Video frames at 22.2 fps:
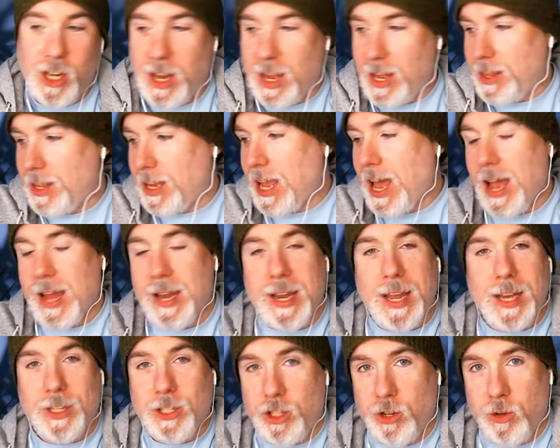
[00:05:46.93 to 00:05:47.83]
and the guy
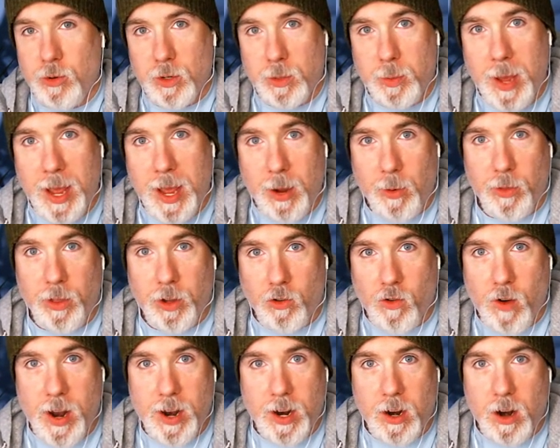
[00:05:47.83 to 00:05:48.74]
next to you is paying with a
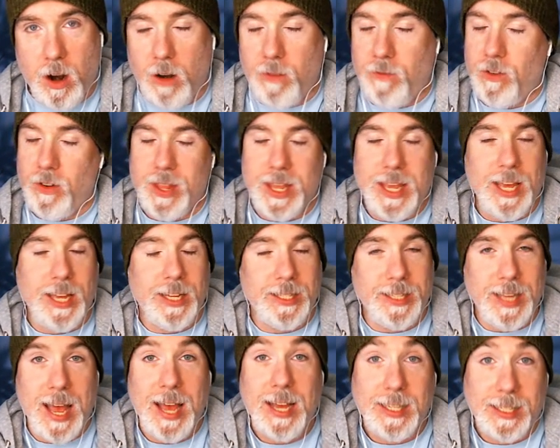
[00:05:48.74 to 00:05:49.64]
credit card for the
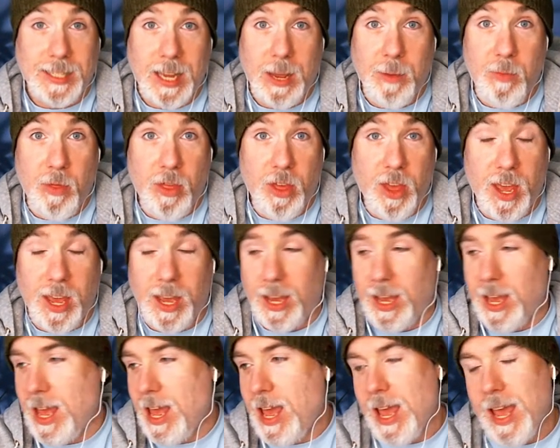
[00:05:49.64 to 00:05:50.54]
exact same
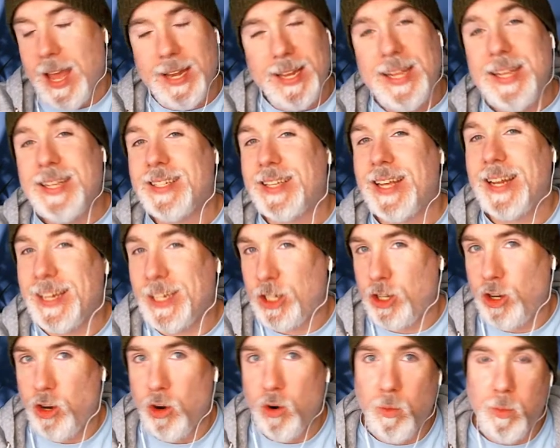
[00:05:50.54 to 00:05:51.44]
thing, and he's getting
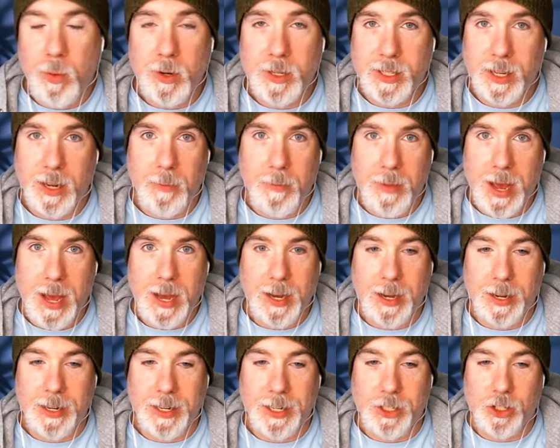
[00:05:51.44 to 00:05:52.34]
2% back
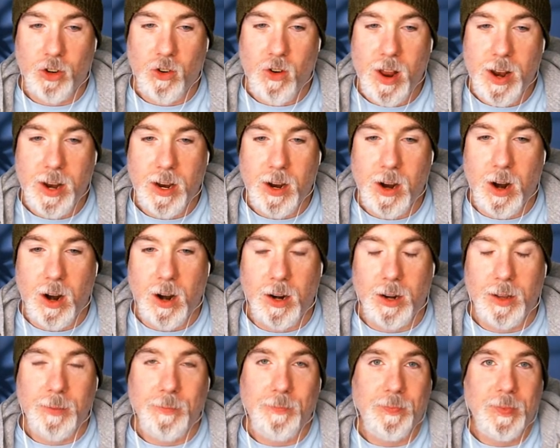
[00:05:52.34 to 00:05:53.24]
on his credit
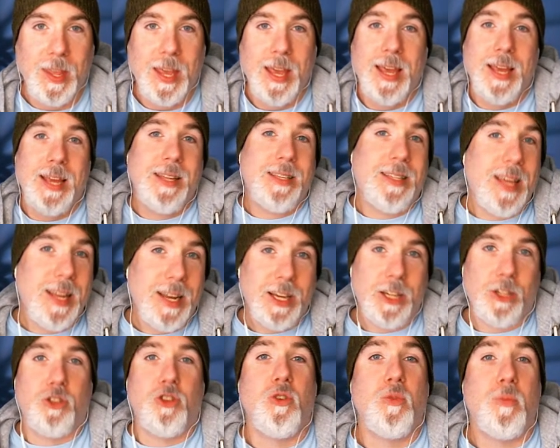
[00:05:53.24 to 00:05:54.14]
card, he's getting
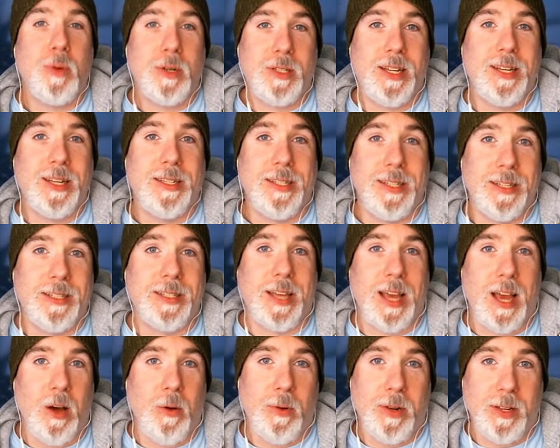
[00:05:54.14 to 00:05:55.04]
a 2%
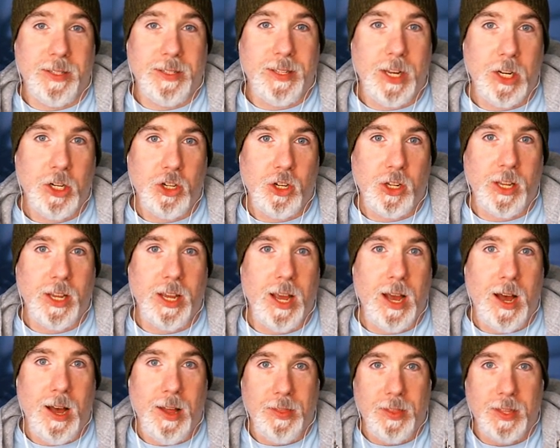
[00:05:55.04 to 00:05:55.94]
discount essentially
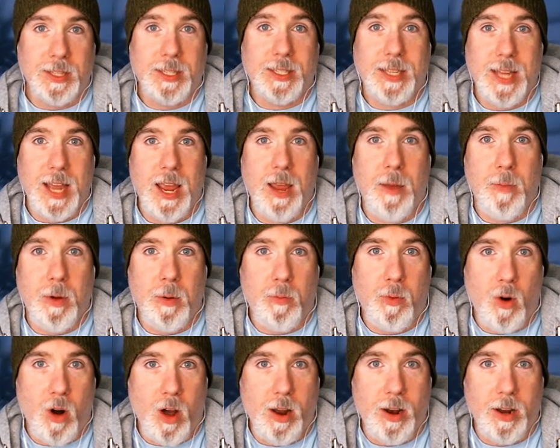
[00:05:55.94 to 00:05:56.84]
on the same
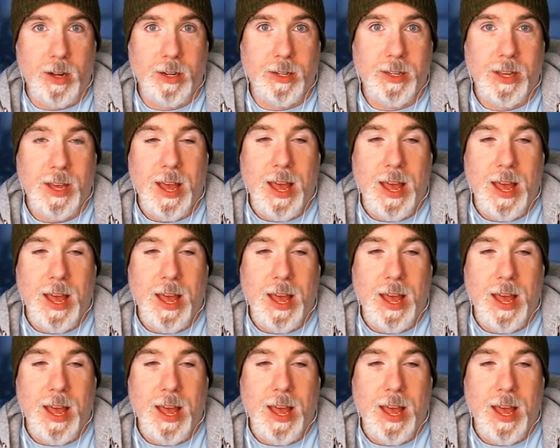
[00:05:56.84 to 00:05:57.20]
product.